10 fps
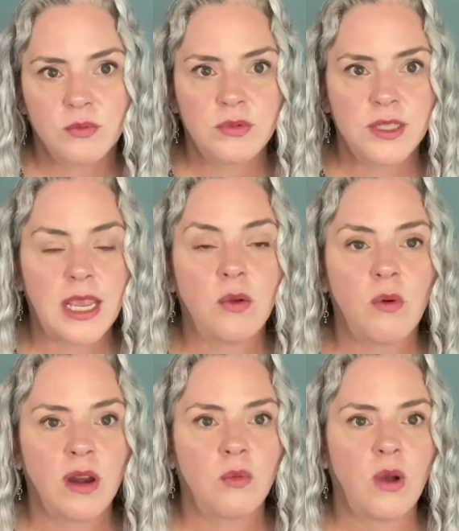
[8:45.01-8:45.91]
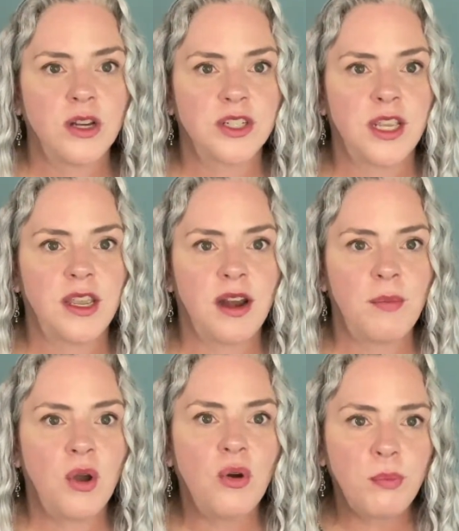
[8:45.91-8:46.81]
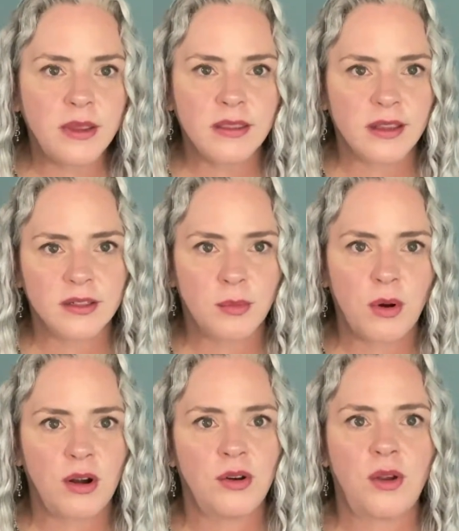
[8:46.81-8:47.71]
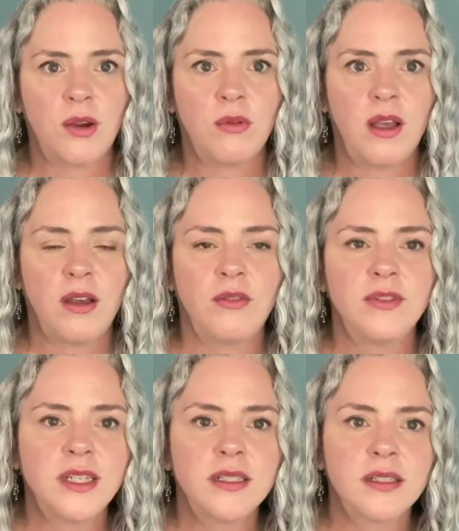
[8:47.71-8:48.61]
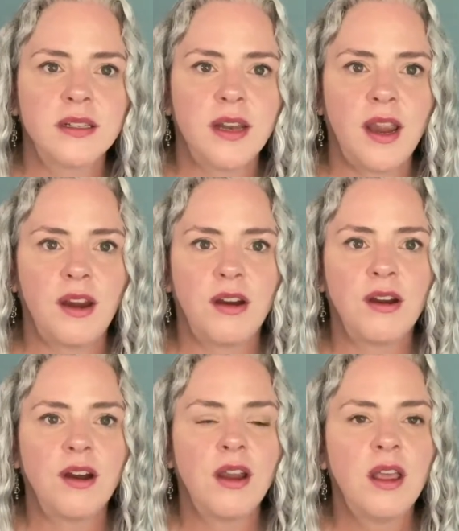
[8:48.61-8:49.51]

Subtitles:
day 1 wash day and I'm hoping that tomorrow I will have decent hair,